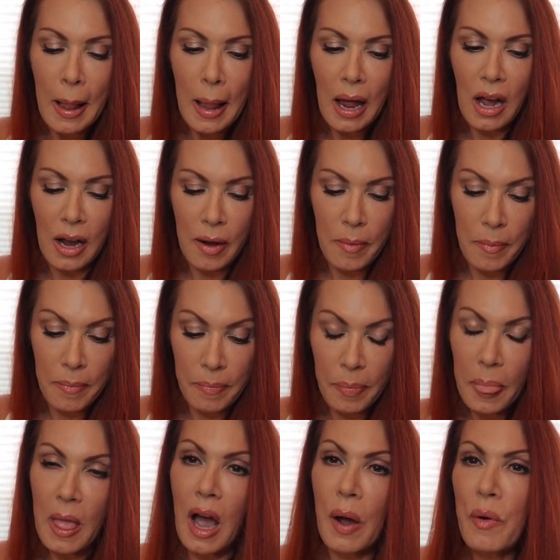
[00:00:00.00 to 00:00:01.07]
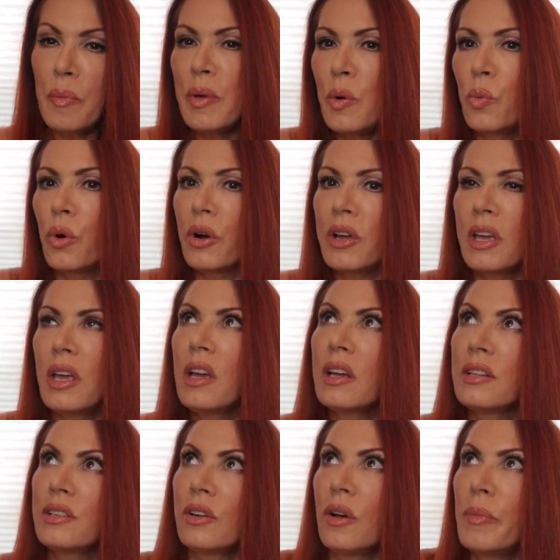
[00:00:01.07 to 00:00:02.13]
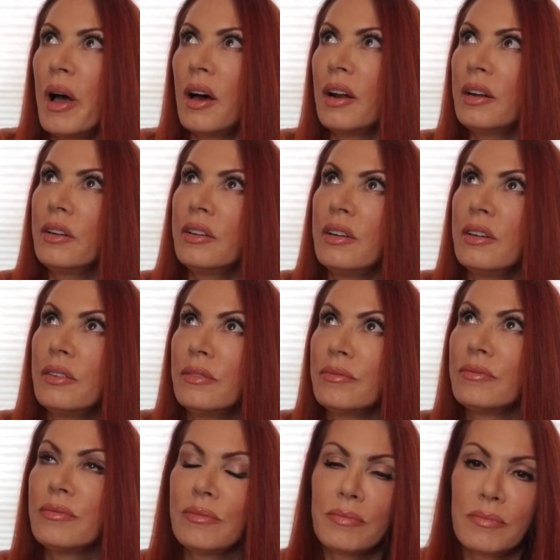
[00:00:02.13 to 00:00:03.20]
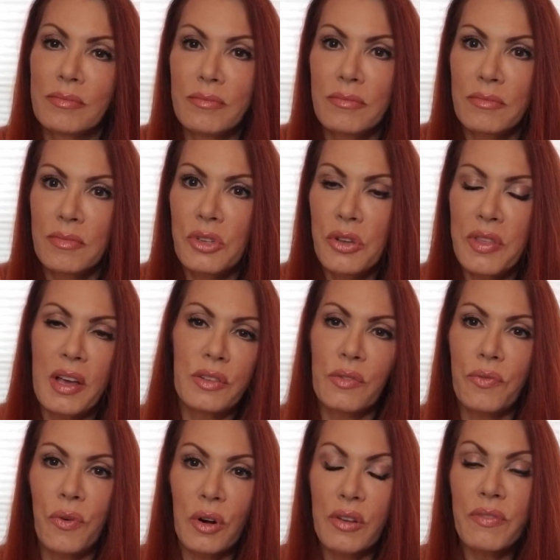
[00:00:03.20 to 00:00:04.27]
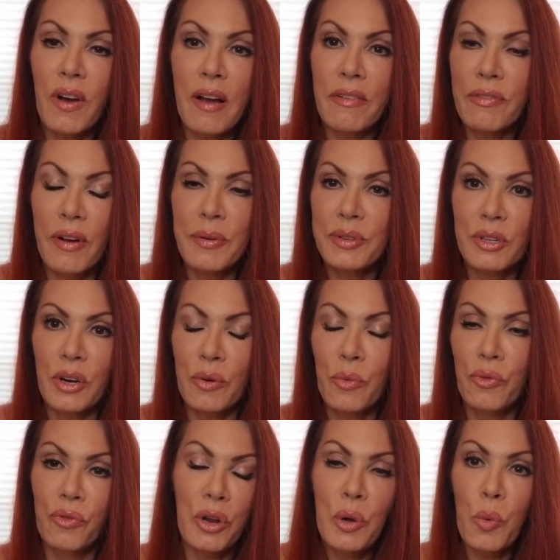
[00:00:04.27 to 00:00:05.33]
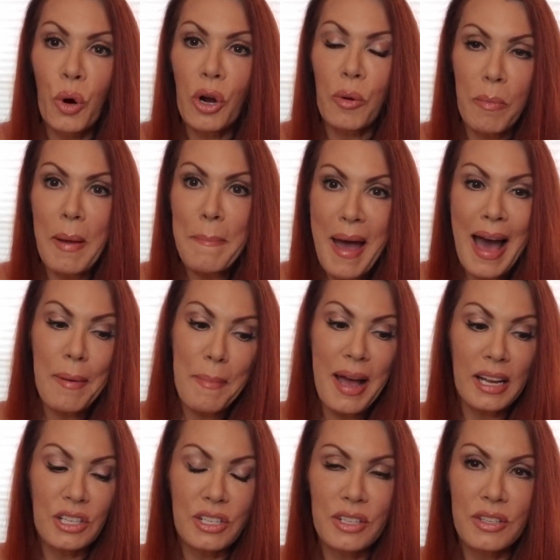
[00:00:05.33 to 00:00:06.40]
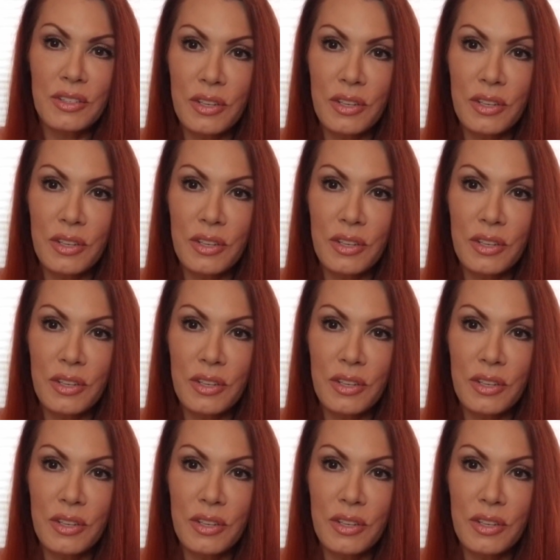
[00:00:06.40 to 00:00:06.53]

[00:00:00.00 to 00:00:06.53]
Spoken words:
I would be working until about, I don't know, 2045 if I was gonna rework my bad matches.